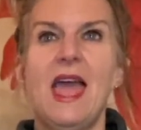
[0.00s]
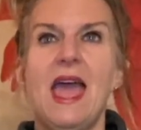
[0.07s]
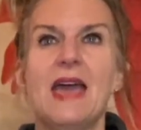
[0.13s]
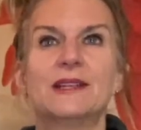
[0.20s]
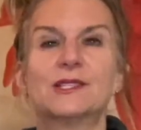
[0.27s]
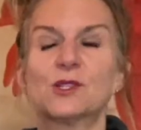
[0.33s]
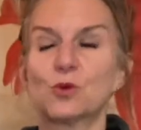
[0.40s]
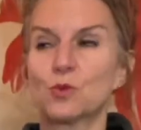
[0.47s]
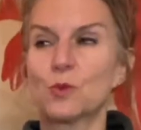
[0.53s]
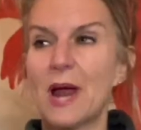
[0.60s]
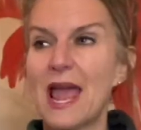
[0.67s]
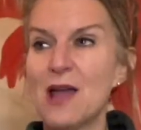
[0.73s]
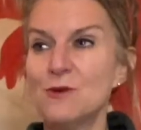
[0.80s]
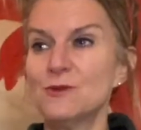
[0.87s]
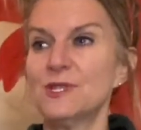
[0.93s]
And
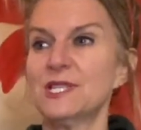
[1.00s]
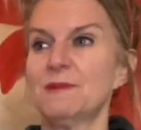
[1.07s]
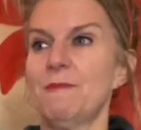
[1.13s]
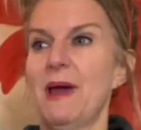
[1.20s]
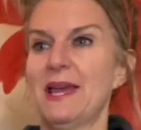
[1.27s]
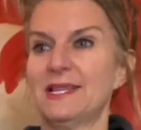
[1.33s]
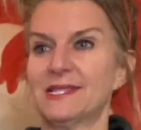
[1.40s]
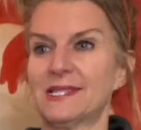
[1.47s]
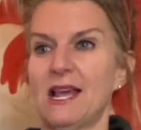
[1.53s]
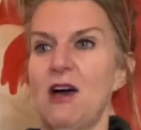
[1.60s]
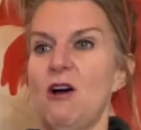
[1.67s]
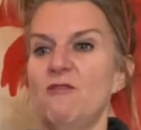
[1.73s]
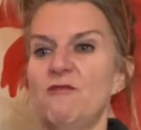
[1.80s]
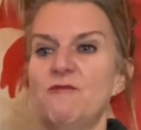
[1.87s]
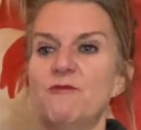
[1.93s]
surrounding
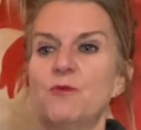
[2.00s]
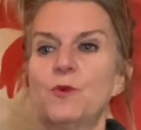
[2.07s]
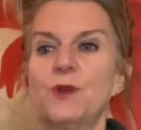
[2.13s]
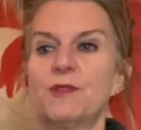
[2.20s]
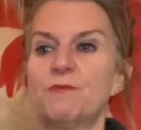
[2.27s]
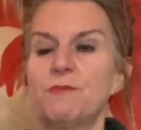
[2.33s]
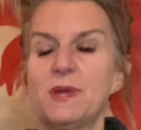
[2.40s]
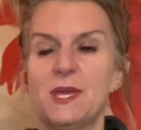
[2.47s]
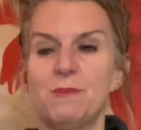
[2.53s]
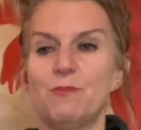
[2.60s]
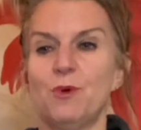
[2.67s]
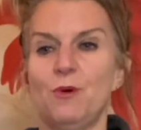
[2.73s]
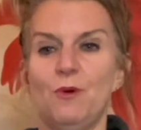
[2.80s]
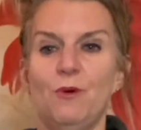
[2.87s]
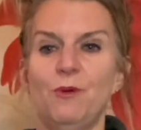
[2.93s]
myself with
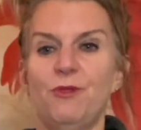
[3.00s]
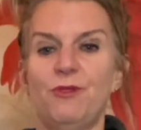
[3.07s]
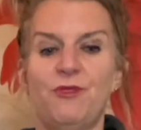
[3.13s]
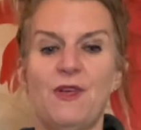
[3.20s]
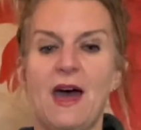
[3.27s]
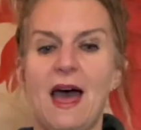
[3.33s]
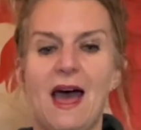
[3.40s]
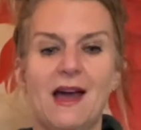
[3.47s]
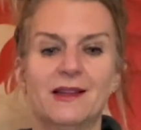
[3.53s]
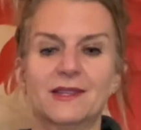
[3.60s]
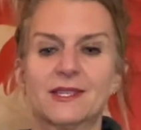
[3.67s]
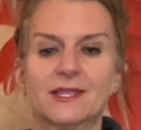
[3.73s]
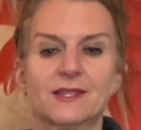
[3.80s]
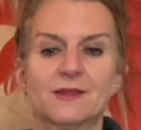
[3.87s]
people that